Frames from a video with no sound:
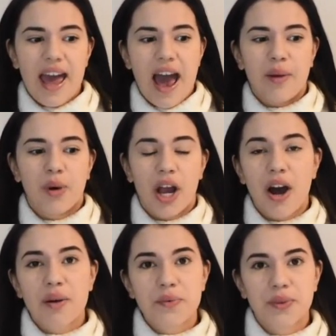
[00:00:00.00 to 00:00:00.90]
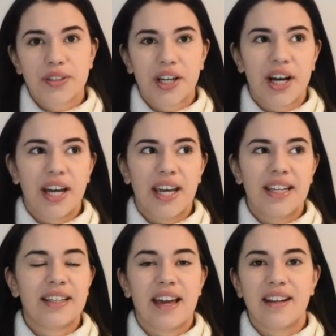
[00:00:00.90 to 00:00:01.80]
and my arms were
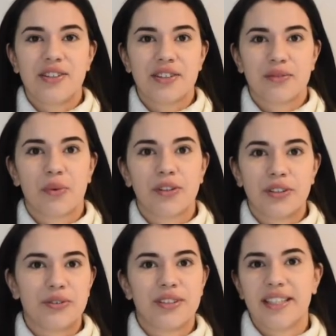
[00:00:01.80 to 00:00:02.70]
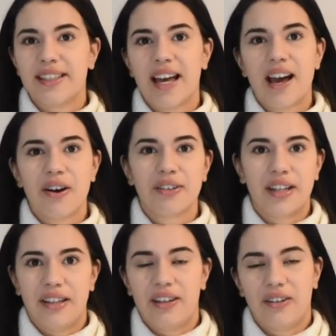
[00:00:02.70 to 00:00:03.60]
tired, and I just wanted to sit down
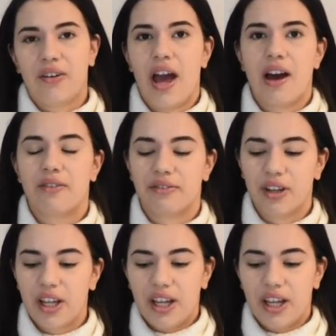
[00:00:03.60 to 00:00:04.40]
and you know have